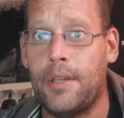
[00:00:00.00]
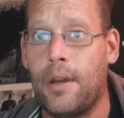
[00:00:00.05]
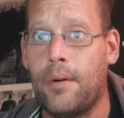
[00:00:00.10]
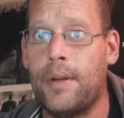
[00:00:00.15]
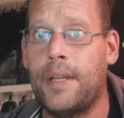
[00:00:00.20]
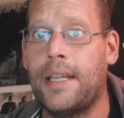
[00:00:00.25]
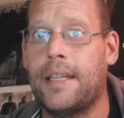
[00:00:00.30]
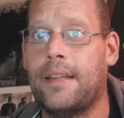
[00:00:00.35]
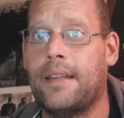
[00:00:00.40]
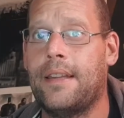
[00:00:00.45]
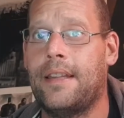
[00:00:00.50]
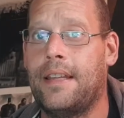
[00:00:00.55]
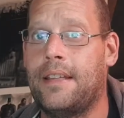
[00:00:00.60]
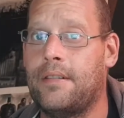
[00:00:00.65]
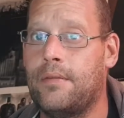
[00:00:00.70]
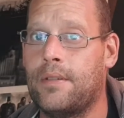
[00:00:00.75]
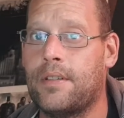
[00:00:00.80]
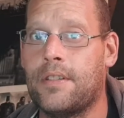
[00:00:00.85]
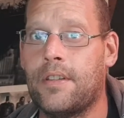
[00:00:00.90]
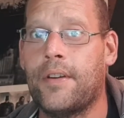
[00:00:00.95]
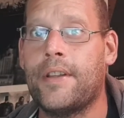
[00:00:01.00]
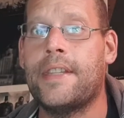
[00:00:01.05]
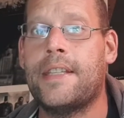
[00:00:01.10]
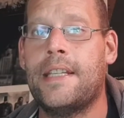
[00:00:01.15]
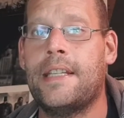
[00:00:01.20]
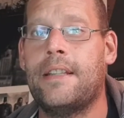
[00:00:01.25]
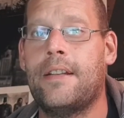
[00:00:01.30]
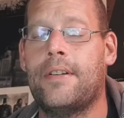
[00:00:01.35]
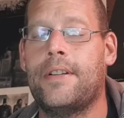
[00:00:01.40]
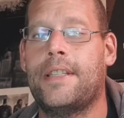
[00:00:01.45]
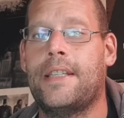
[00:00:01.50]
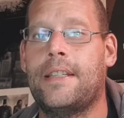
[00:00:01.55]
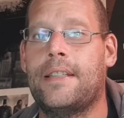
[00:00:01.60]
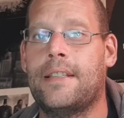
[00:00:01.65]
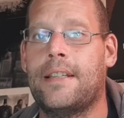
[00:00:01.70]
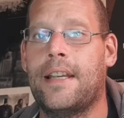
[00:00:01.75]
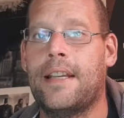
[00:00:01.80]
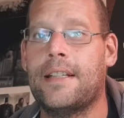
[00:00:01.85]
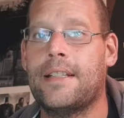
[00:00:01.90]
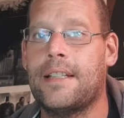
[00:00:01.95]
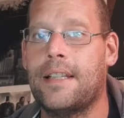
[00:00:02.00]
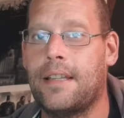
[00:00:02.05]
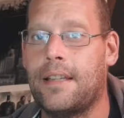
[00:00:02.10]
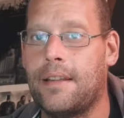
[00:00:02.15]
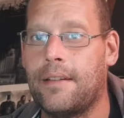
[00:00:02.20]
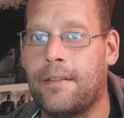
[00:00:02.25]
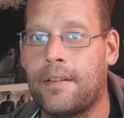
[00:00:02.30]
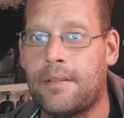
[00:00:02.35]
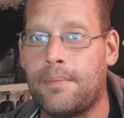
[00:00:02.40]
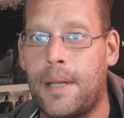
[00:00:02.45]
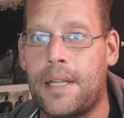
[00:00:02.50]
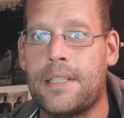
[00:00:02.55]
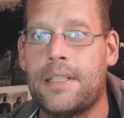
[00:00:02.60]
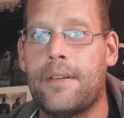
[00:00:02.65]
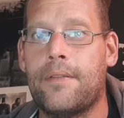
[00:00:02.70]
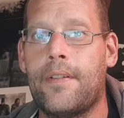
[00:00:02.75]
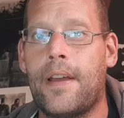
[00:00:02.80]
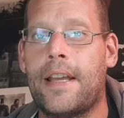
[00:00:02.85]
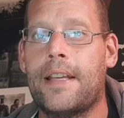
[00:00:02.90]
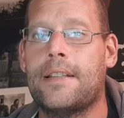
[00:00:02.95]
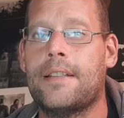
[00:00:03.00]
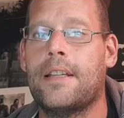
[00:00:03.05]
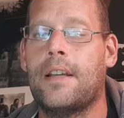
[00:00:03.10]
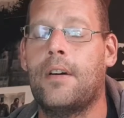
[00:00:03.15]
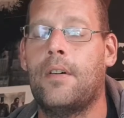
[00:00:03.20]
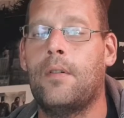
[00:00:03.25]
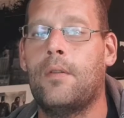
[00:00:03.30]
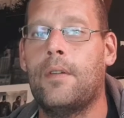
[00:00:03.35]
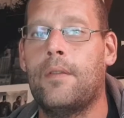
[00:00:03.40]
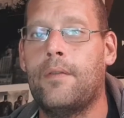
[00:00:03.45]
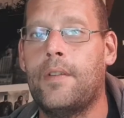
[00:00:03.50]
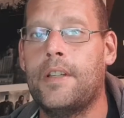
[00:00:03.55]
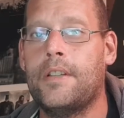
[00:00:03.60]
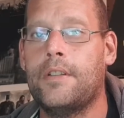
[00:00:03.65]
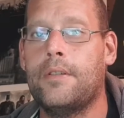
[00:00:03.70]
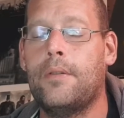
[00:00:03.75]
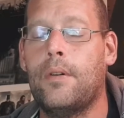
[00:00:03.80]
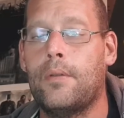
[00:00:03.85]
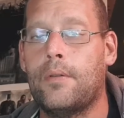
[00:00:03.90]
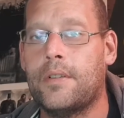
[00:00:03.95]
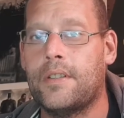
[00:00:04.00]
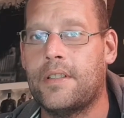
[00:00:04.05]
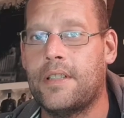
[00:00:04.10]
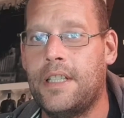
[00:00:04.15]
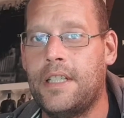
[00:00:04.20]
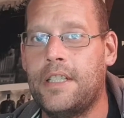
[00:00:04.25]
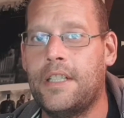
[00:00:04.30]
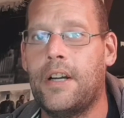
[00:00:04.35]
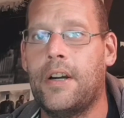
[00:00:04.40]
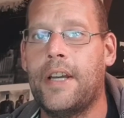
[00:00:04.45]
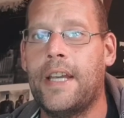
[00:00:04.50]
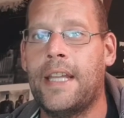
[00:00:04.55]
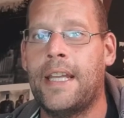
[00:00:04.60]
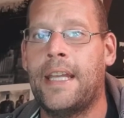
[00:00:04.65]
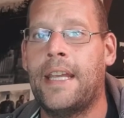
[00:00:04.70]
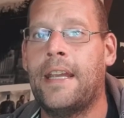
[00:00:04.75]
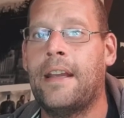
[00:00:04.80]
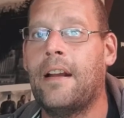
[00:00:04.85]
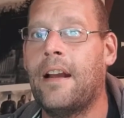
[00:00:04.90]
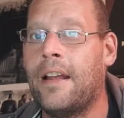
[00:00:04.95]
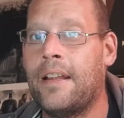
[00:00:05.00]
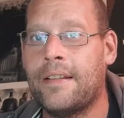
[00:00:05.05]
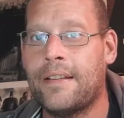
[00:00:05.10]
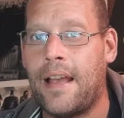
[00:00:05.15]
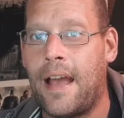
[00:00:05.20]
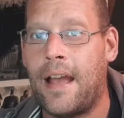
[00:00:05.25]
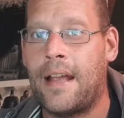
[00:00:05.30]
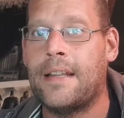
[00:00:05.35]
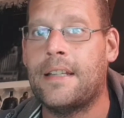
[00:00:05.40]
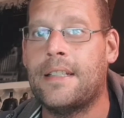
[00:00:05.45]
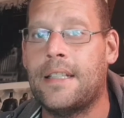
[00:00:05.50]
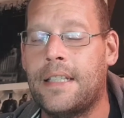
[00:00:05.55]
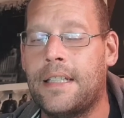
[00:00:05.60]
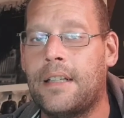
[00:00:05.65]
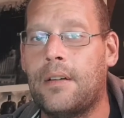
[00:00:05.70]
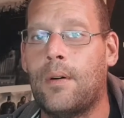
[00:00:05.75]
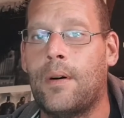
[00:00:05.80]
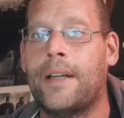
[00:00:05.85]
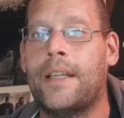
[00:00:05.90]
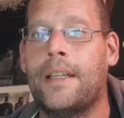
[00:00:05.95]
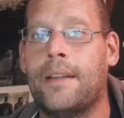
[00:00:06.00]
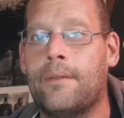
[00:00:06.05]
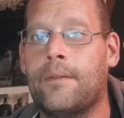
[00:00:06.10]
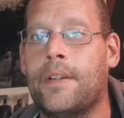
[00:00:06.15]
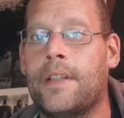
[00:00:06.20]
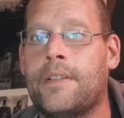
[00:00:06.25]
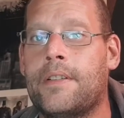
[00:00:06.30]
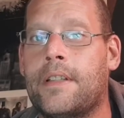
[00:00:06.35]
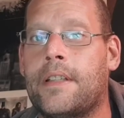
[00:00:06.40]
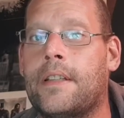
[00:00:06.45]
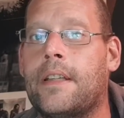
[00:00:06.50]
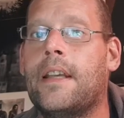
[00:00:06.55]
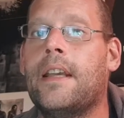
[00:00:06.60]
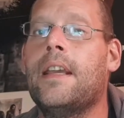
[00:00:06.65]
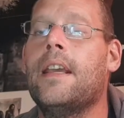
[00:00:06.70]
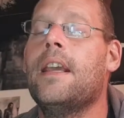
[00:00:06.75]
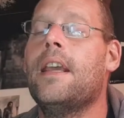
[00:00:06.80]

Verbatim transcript: knowing this was 1996, the special effects or the visual or the CGI in here is actually quite convincing.